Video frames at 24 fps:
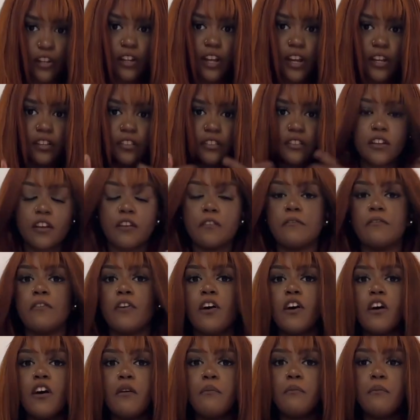like so
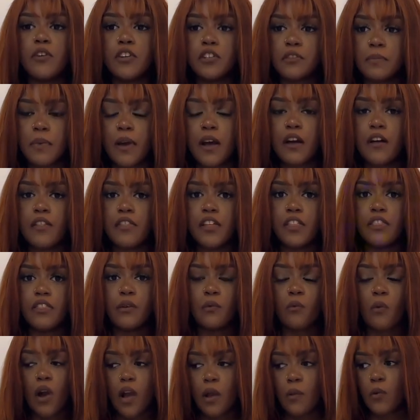far much better than the
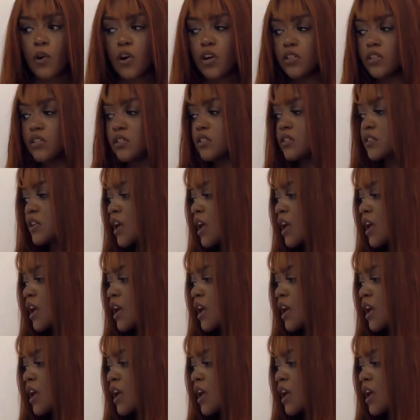white ones.